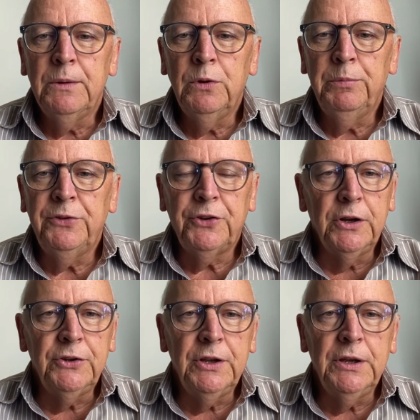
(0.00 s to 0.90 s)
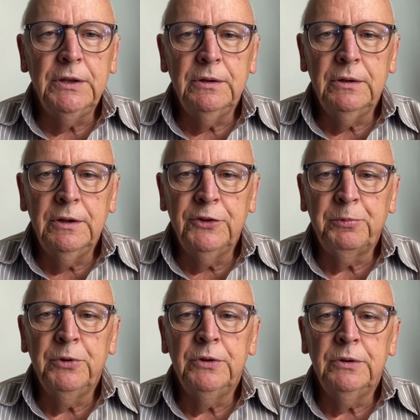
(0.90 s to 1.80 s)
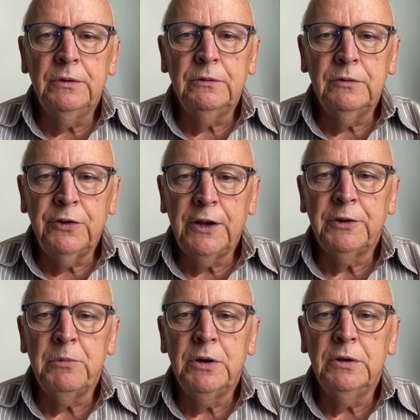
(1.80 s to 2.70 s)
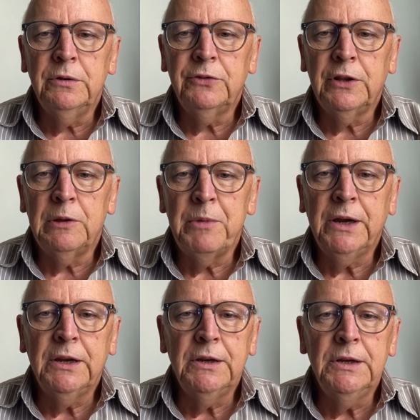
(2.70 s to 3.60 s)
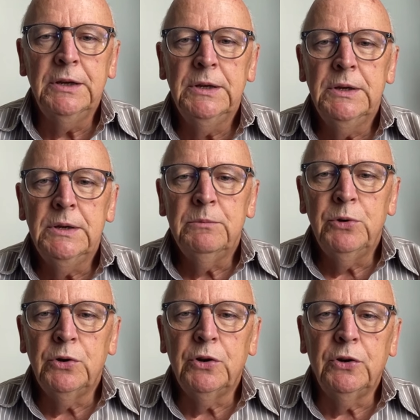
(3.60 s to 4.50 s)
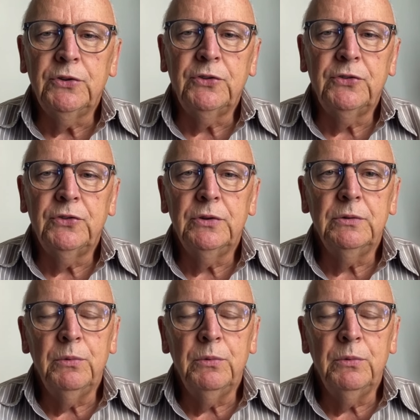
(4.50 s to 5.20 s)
We'll be starting in Lisbon and Fatima, Salamanca, Burgos.